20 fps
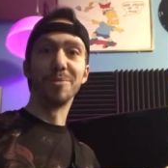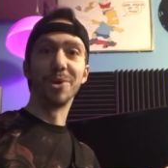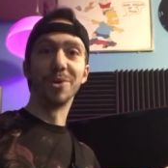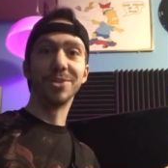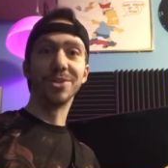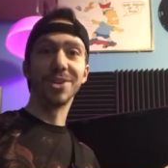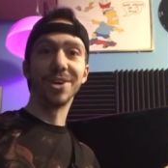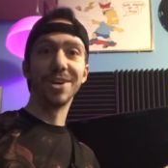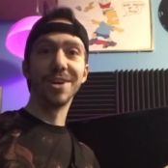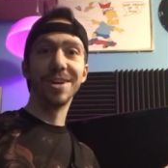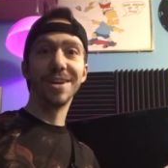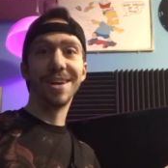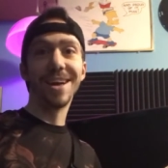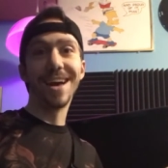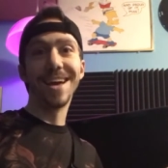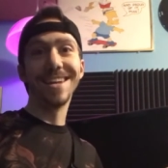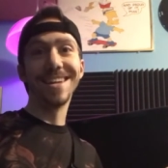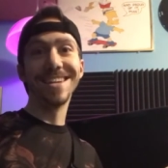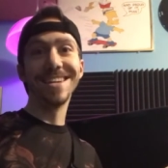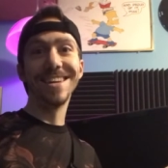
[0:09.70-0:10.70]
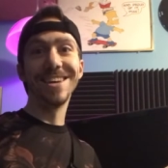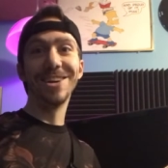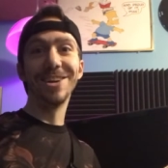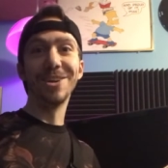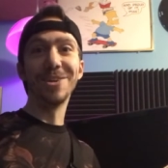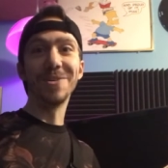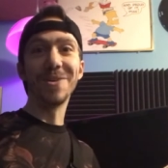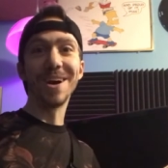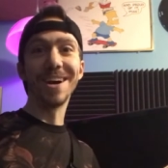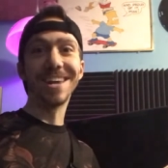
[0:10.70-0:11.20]
Mozart, I didn't hear you
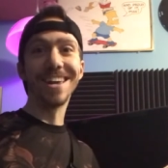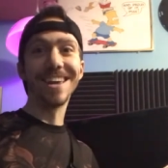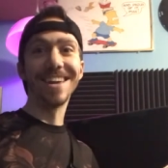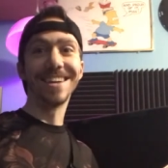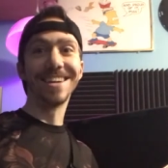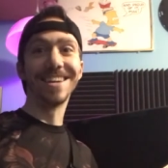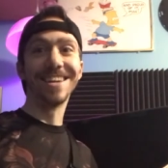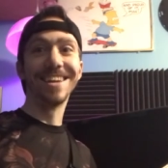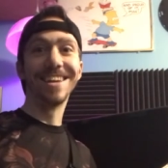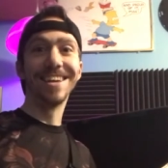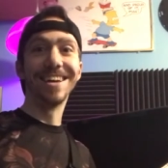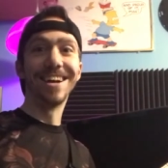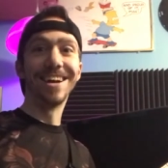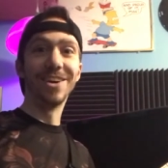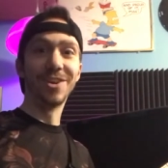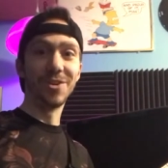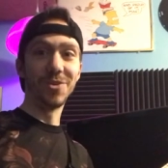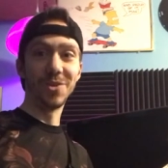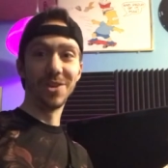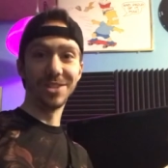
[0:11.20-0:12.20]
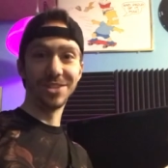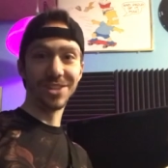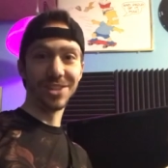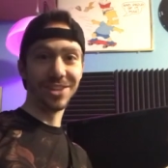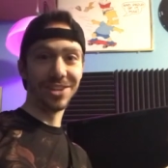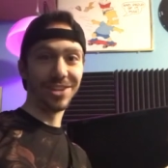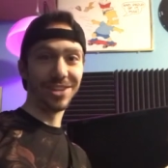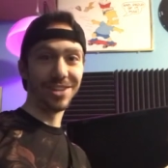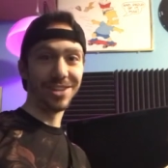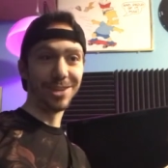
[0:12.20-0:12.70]
walk in. Who wants to
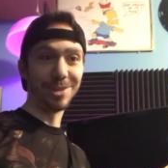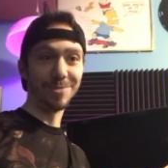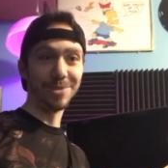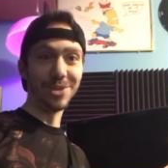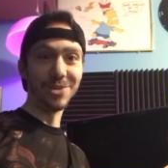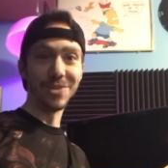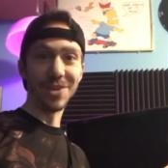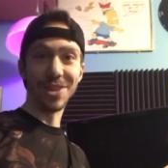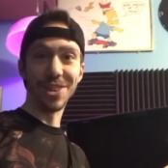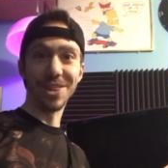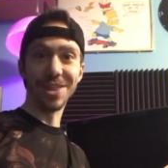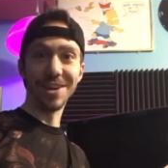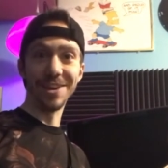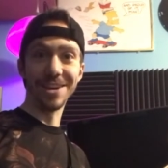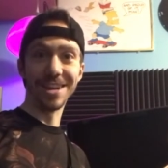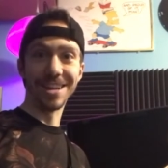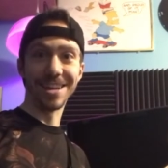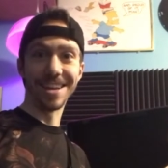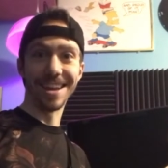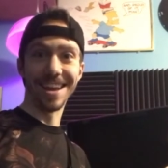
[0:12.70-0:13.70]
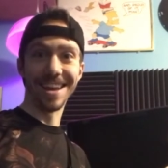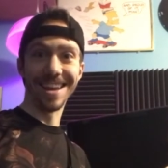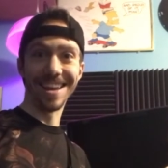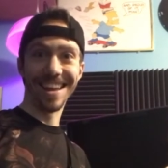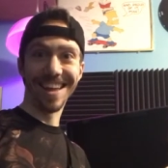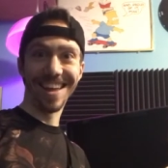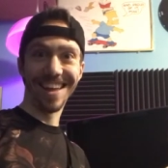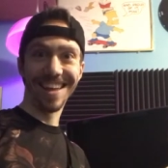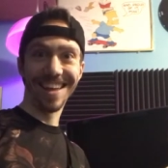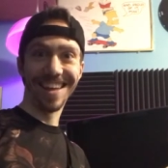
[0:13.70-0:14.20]
learn a little music theory today?
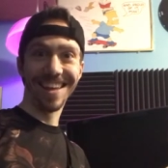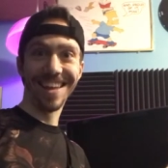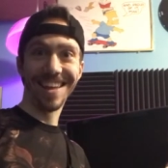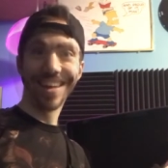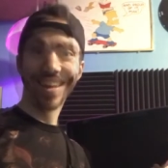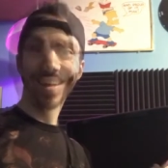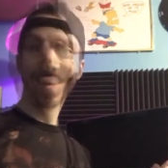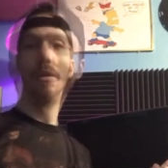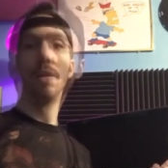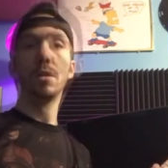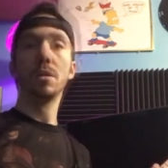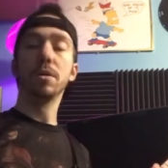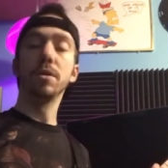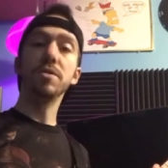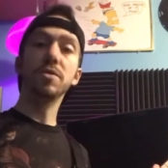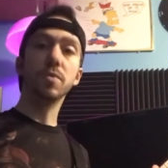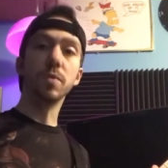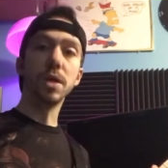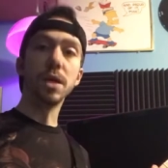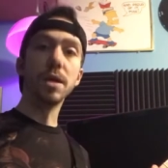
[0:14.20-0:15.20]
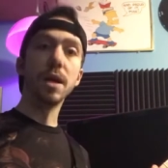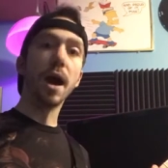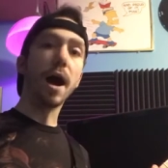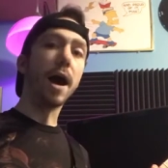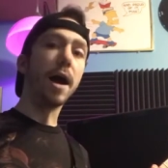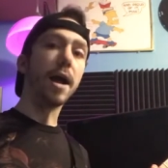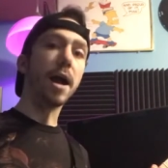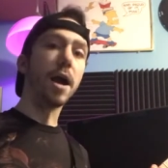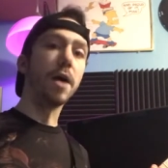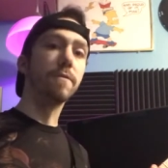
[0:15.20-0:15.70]
This week, I
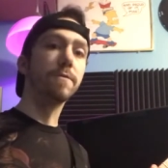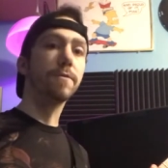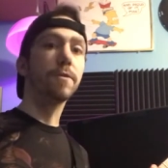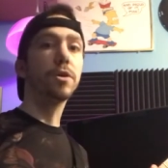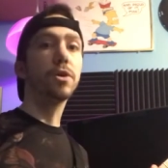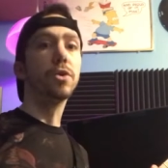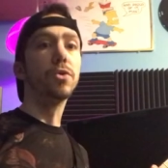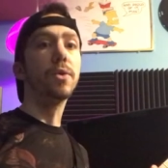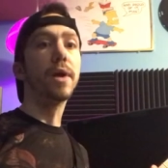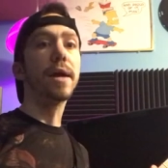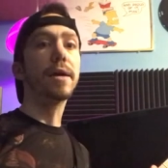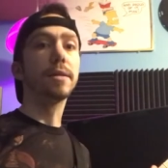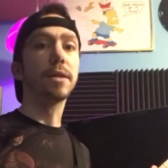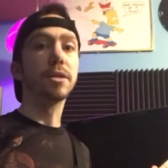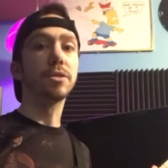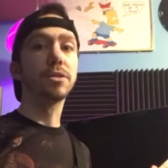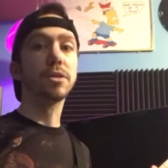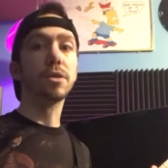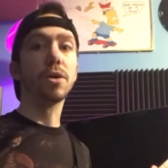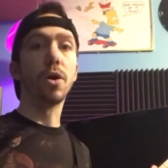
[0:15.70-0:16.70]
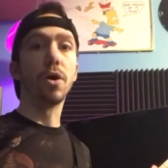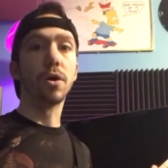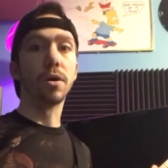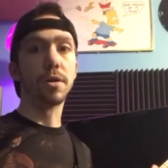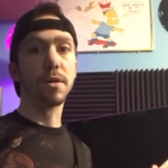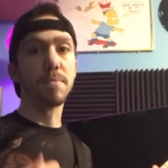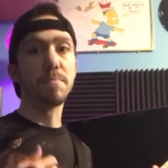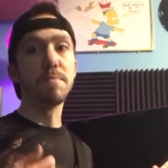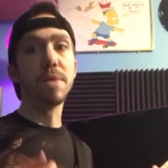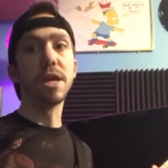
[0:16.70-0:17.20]
have for you a lesson on the
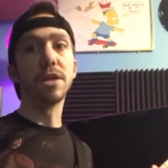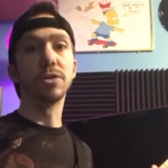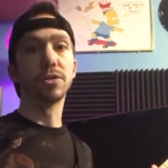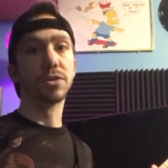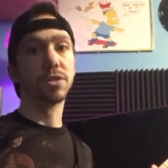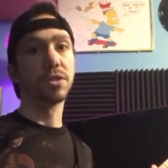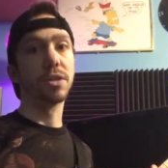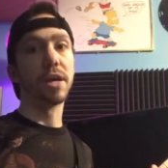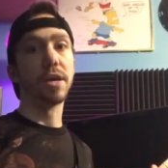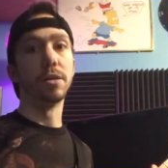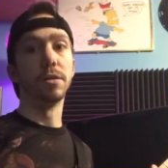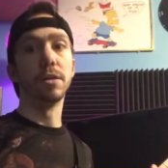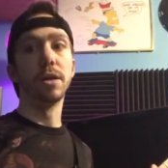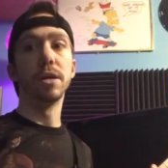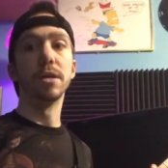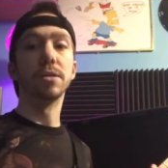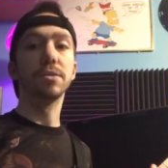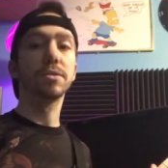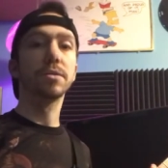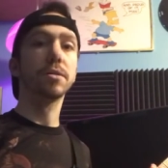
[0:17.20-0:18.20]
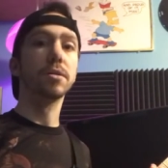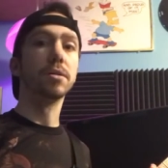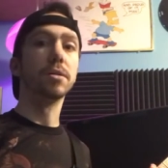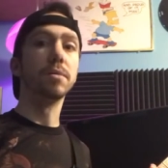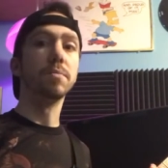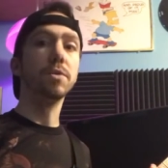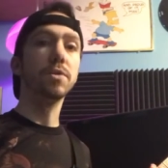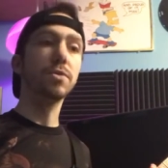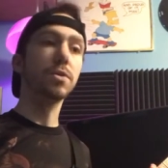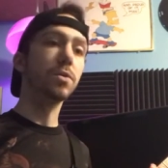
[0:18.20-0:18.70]
major scale, and it's the
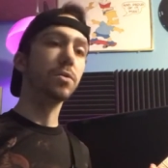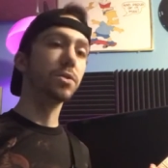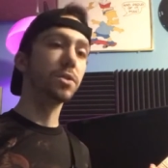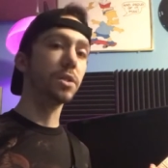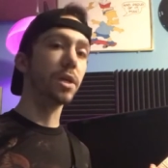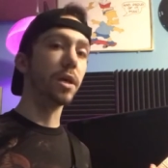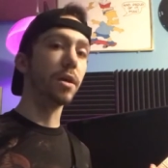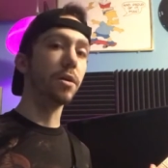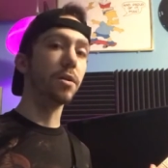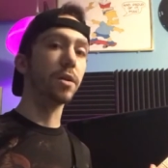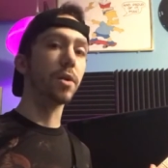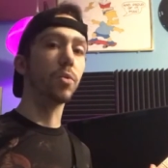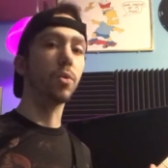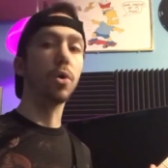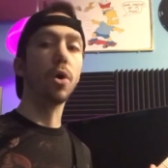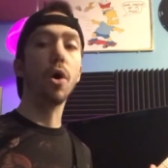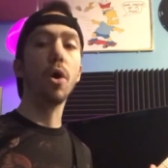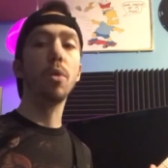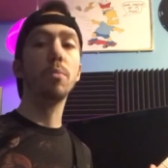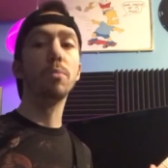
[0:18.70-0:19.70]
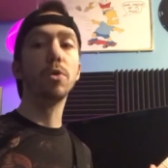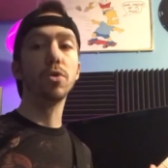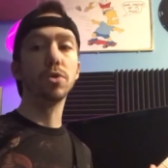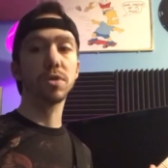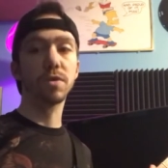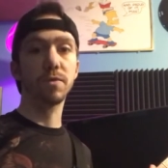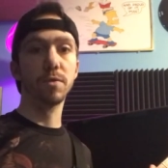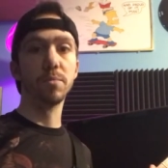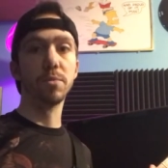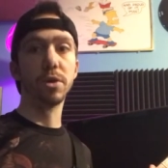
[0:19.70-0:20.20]
musical scale that we're all most
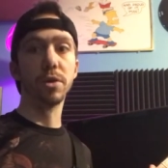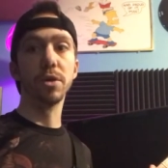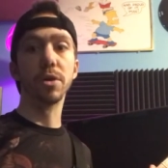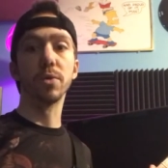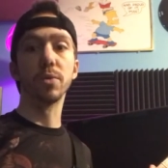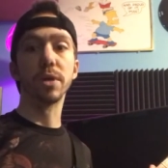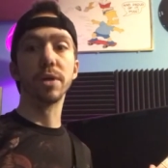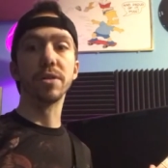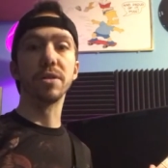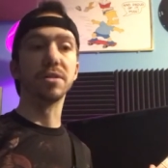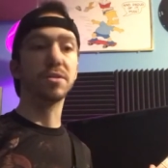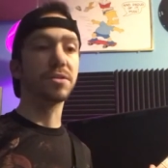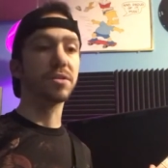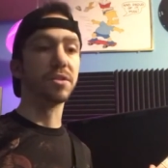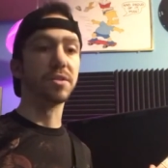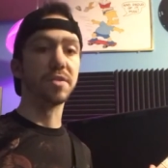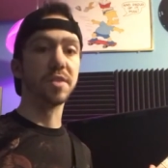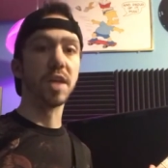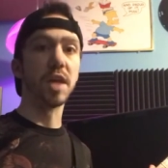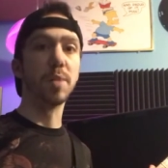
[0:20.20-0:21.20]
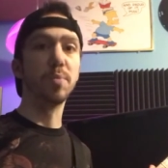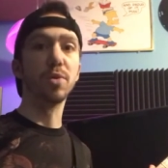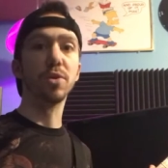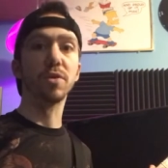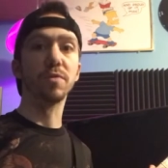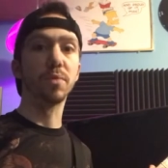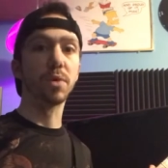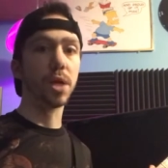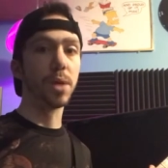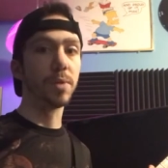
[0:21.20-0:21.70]
familiar with. It's the staple of
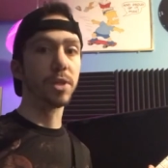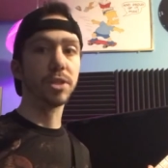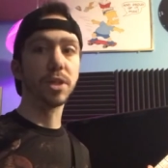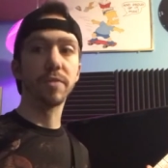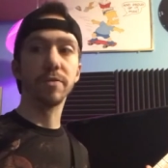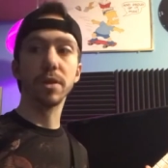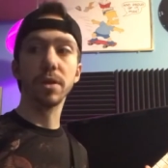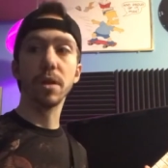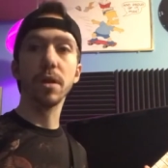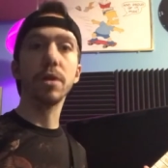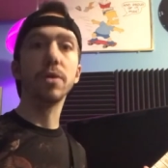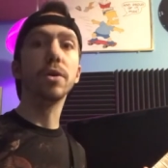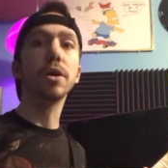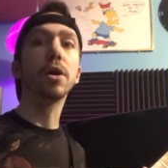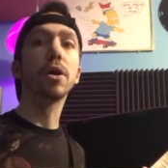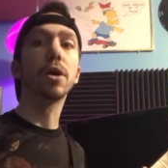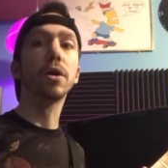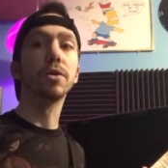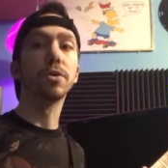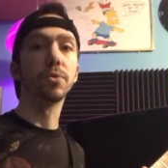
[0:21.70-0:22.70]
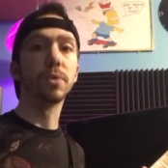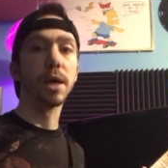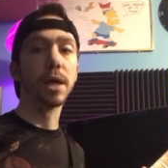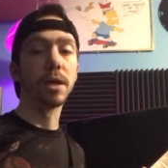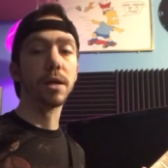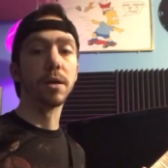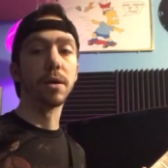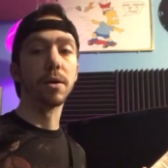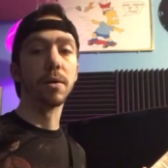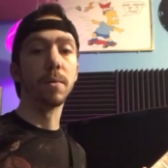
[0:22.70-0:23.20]
pretty much everything you hear on the
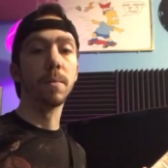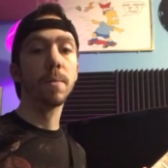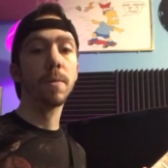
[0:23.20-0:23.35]
radio.